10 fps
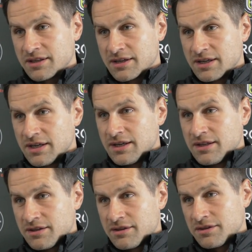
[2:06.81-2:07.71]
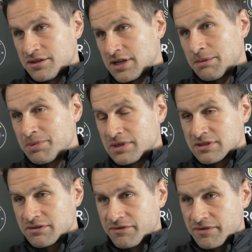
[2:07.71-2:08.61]
the
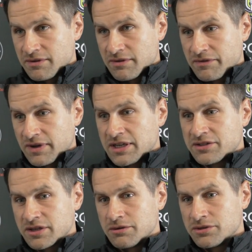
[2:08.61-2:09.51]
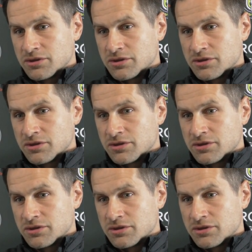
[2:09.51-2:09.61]
champions of League Two.